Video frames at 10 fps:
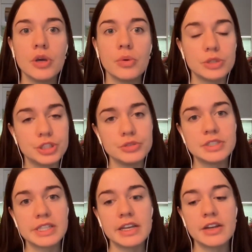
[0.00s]
Would you
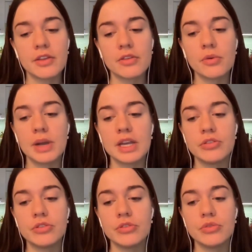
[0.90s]
say another way
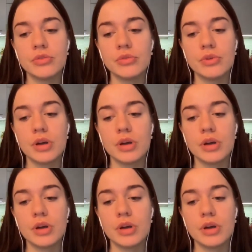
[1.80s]
to